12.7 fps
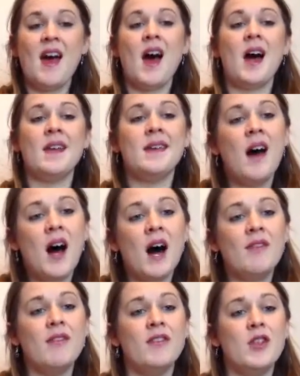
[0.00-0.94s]
and
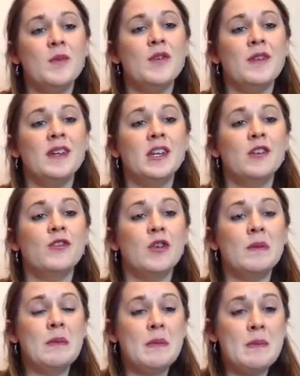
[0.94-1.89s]
half of them are in
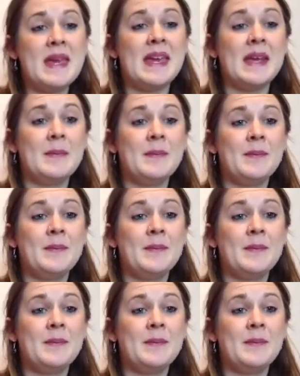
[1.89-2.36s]
Group B.